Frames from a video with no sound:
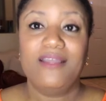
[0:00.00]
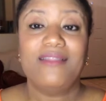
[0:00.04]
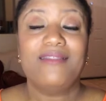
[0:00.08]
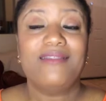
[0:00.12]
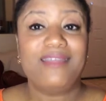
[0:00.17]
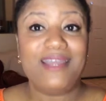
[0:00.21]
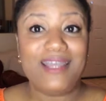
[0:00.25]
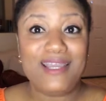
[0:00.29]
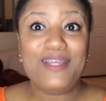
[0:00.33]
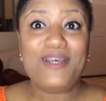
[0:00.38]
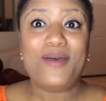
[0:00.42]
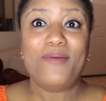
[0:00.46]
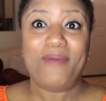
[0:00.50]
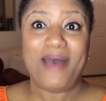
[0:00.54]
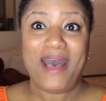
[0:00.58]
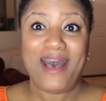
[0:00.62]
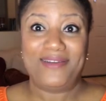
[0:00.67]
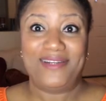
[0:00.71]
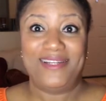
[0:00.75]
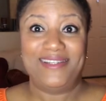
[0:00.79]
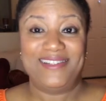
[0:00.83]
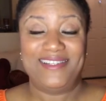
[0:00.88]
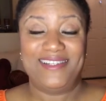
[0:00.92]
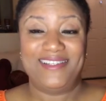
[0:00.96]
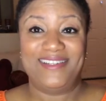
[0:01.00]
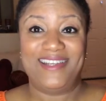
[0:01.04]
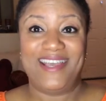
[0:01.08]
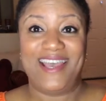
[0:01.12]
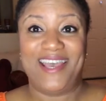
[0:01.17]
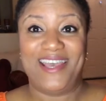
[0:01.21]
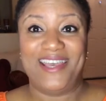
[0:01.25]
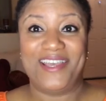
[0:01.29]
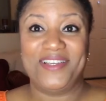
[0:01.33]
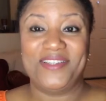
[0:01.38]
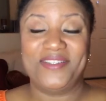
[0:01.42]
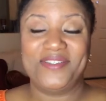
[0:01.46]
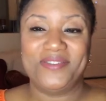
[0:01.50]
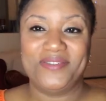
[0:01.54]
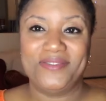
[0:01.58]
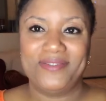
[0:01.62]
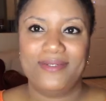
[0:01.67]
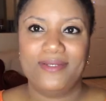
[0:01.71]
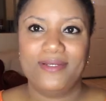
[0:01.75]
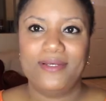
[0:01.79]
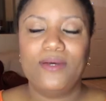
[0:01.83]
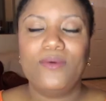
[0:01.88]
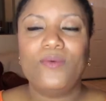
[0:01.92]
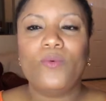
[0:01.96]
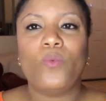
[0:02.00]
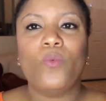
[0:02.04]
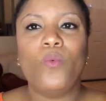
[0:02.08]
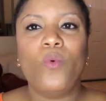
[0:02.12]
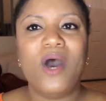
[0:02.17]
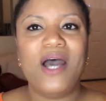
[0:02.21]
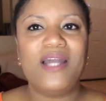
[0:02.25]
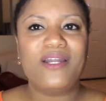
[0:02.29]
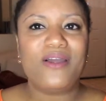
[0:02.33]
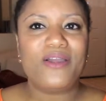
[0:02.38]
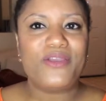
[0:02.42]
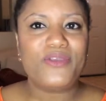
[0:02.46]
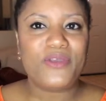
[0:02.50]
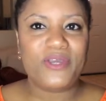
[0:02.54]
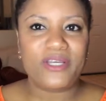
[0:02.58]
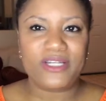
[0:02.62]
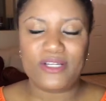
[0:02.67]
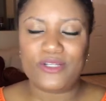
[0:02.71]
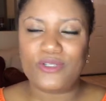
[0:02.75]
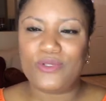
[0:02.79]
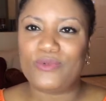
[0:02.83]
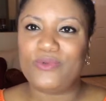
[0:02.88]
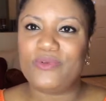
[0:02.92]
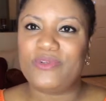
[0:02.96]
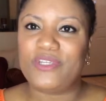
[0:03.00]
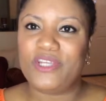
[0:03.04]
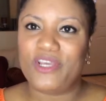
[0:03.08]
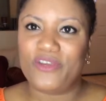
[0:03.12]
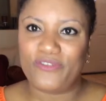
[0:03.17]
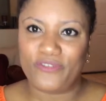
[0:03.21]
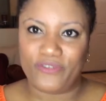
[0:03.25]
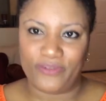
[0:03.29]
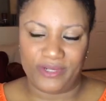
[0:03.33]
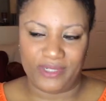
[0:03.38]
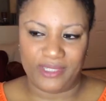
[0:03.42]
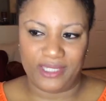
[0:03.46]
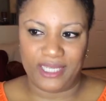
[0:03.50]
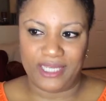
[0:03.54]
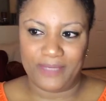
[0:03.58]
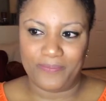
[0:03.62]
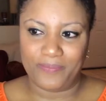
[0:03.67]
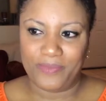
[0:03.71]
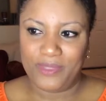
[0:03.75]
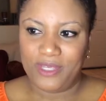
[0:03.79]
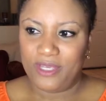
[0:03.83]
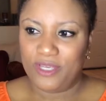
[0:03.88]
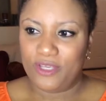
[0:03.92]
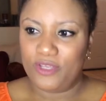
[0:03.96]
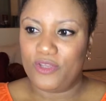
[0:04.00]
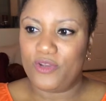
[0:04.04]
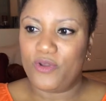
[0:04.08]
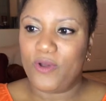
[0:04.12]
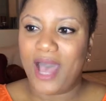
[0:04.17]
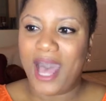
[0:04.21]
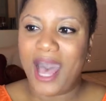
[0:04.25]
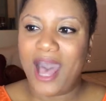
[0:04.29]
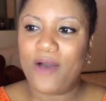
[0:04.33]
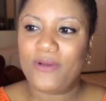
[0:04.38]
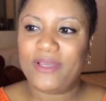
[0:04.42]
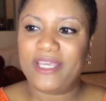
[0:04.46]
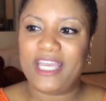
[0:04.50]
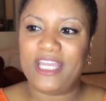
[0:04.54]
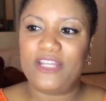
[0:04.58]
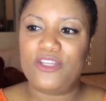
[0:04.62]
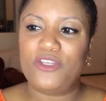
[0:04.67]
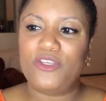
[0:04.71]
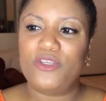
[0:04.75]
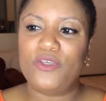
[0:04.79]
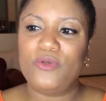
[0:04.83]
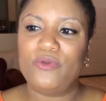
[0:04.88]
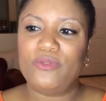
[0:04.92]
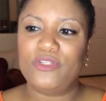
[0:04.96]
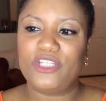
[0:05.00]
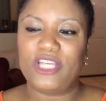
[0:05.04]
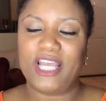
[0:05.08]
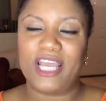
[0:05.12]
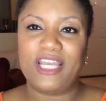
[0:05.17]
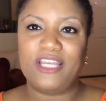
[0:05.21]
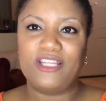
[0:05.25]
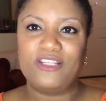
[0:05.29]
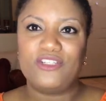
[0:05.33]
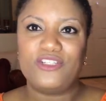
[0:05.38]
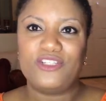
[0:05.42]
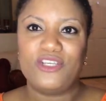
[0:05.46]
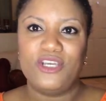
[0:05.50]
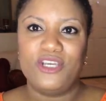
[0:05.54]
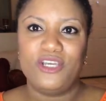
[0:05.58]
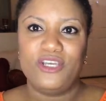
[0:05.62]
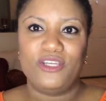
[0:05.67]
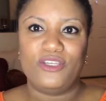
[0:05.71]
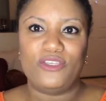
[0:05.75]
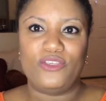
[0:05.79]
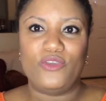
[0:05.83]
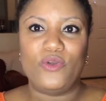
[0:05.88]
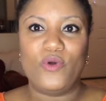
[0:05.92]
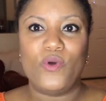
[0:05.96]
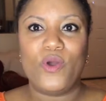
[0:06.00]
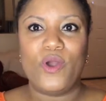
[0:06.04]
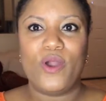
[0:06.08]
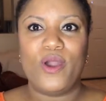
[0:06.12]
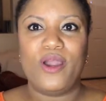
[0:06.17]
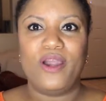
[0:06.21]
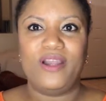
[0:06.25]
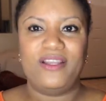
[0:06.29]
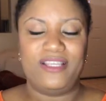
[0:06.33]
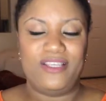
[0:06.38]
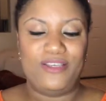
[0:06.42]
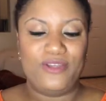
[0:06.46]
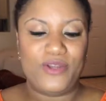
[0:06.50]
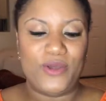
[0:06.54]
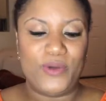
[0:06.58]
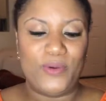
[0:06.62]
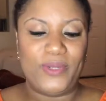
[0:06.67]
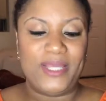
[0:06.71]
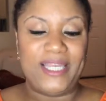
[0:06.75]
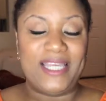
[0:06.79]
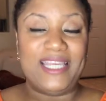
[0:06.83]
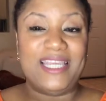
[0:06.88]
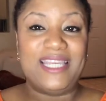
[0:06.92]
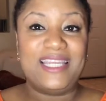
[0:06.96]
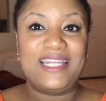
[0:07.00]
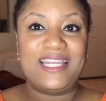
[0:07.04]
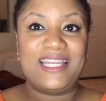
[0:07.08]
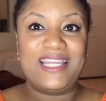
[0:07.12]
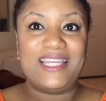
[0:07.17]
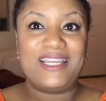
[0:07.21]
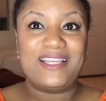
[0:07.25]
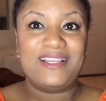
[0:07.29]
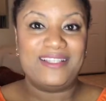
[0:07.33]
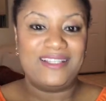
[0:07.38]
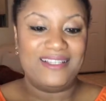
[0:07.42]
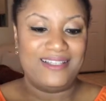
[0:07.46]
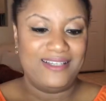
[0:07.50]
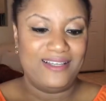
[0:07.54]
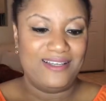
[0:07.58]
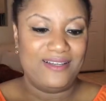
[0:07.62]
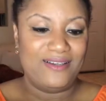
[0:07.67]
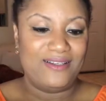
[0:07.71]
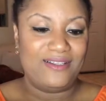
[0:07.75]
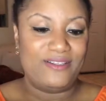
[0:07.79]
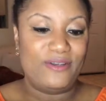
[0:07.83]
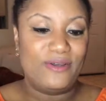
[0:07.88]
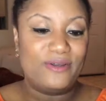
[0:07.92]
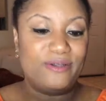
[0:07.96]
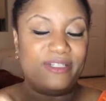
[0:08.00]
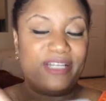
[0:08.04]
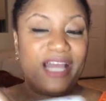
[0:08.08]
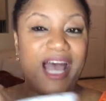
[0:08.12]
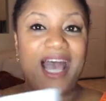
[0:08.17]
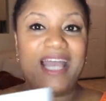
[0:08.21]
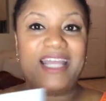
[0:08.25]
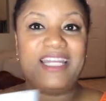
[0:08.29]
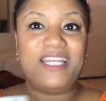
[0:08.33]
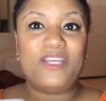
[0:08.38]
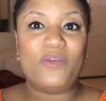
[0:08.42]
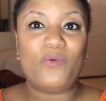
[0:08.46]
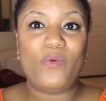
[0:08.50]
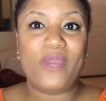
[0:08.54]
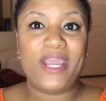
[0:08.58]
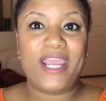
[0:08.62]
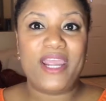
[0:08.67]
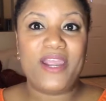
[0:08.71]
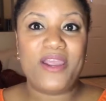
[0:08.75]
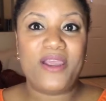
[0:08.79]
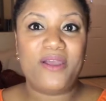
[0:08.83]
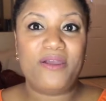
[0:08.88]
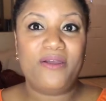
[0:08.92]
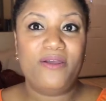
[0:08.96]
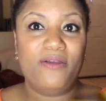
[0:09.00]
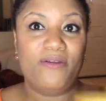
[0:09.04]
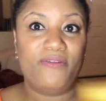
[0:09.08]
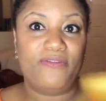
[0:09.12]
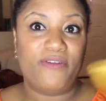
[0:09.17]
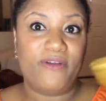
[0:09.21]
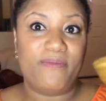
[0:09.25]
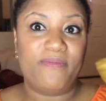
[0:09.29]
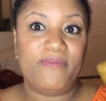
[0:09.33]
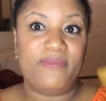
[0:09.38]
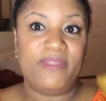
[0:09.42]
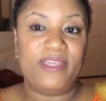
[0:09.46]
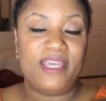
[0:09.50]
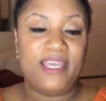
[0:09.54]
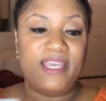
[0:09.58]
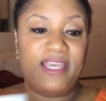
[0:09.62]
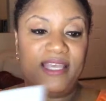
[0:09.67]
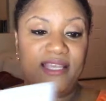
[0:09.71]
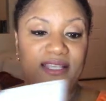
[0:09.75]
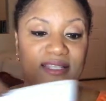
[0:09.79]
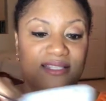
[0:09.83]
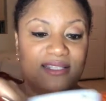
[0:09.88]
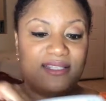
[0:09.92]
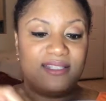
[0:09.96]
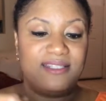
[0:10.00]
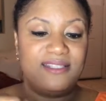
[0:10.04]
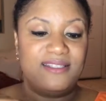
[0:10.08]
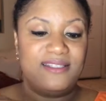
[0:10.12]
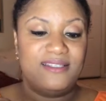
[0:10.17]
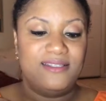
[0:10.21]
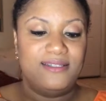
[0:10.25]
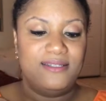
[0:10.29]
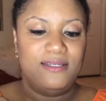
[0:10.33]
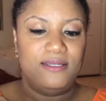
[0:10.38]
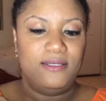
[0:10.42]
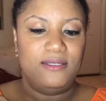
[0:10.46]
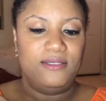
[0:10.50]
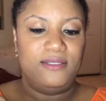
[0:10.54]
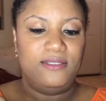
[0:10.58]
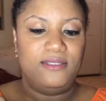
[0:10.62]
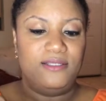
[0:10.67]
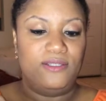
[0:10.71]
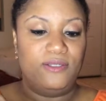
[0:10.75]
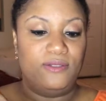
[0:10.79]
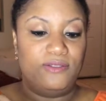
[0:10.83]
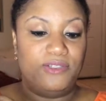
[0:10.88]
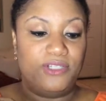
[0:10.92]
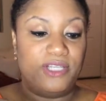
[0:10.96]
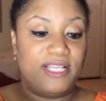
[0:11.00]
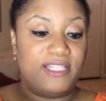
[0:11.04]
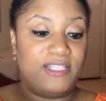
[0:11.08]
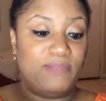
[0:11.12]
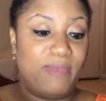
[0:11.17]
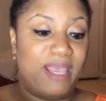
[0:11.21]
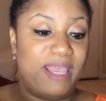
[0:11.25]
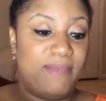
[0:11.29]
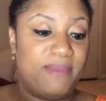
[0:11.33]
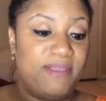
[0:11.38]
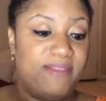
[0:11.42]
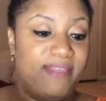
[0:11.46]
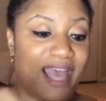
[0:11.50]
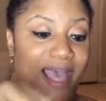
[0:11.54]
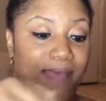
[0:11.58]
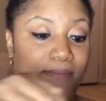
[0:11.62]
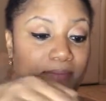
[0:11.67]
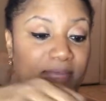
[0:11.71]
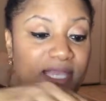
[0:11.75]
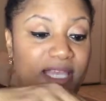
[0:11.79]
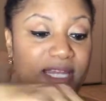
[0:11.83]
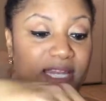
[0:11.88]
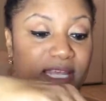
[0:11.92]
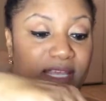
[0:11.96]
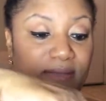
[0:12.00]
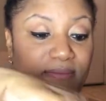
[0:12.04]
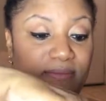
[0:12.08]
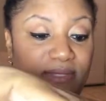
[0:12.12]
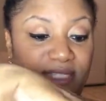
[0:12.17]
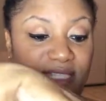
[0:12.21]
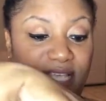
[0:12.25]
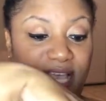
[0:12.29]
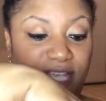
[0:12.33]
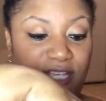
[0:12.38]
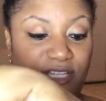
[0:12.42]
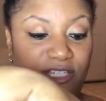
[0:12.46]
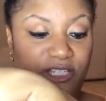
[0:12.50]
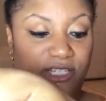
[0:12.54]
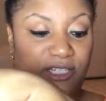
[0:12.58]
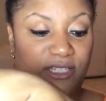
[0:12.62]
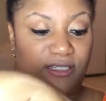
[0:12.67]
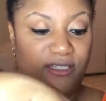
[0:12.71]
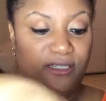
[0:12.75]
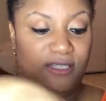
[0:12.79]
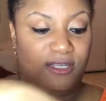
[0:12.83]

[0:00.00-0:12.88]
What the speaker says: Think about it today. What are you going to do differently? How can you change your, eating, your dining ware from this to just maybe that medium section?